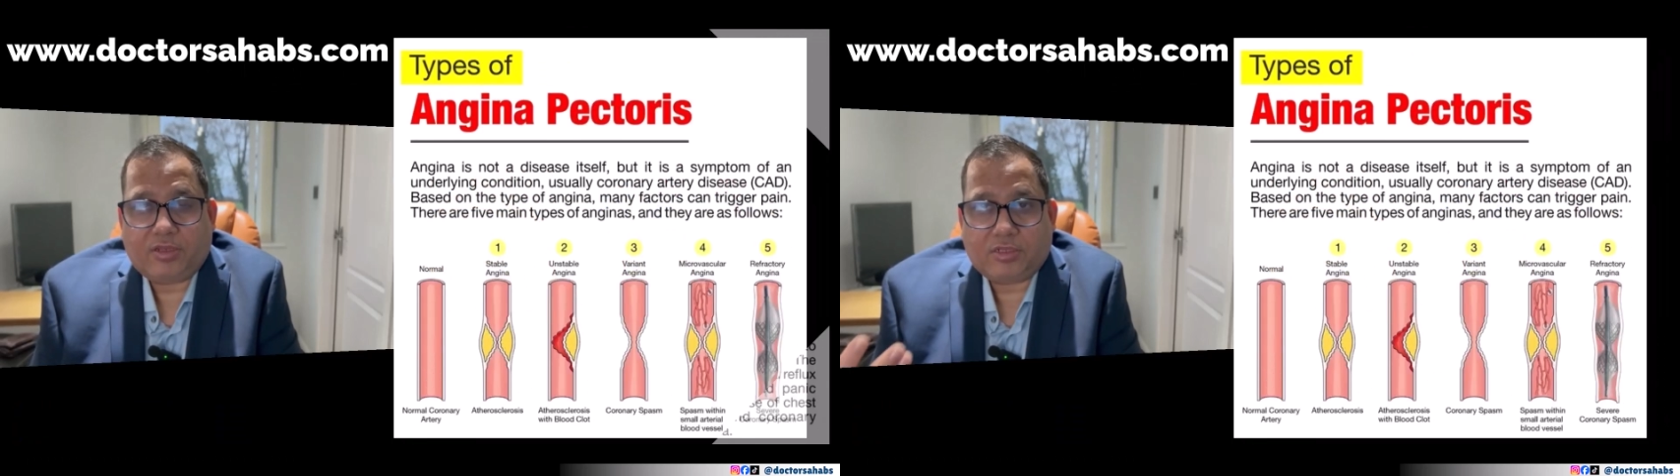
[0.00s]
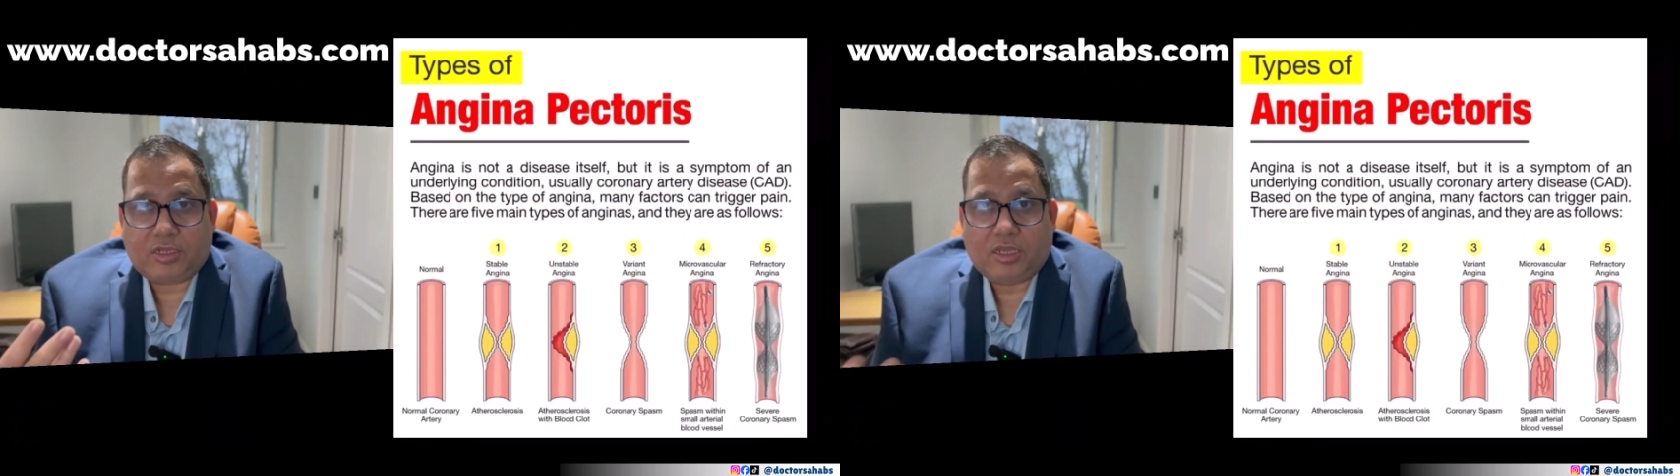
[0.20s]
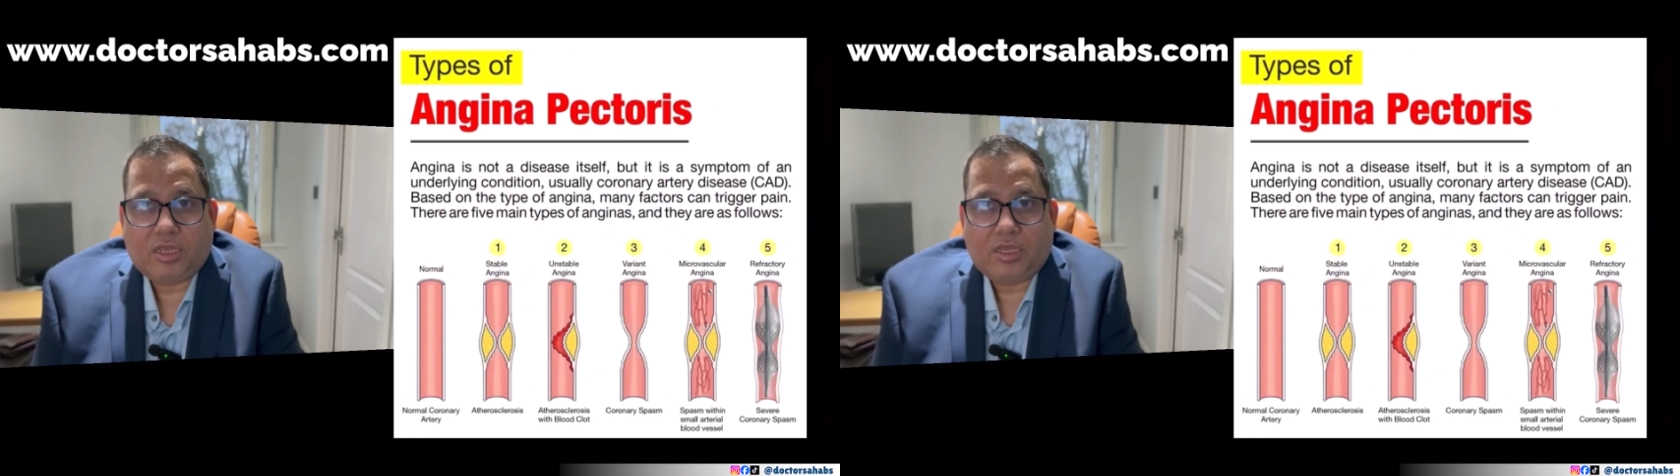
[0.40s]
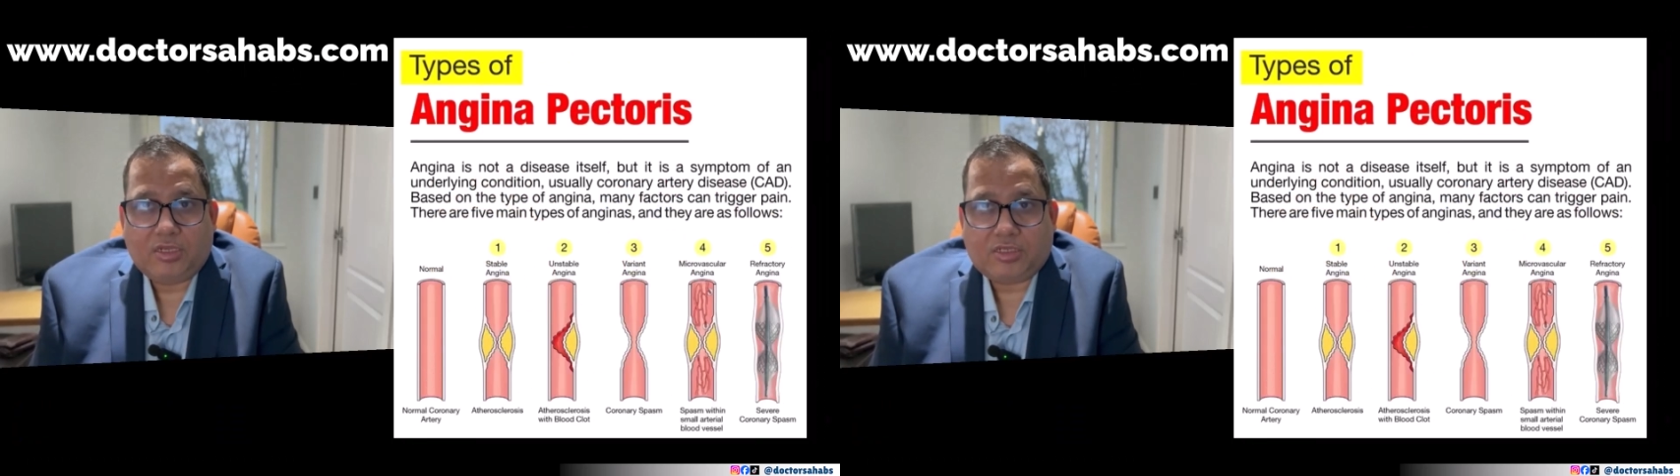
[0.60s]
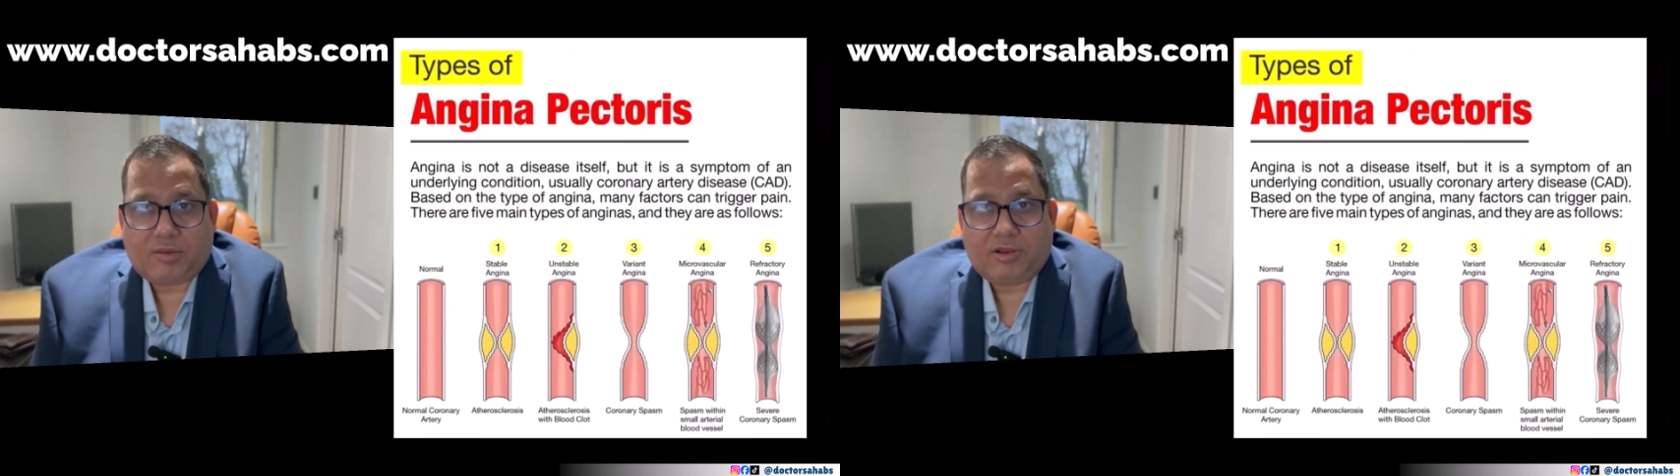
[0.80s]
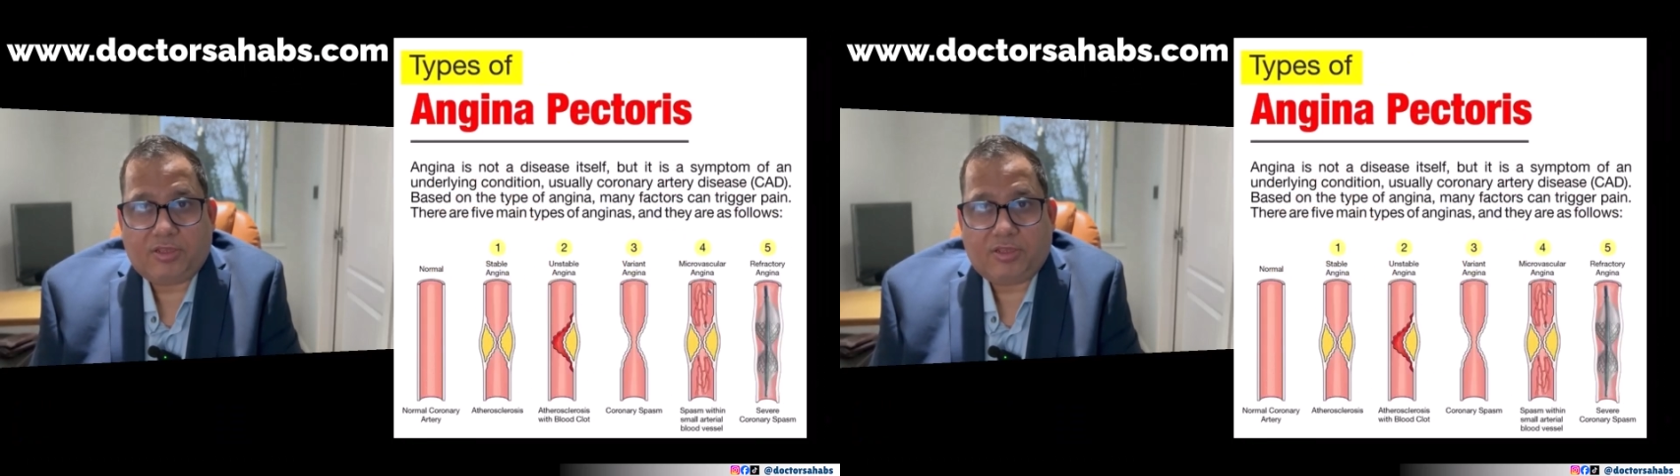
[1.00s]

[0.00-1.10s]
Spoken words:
Is a stable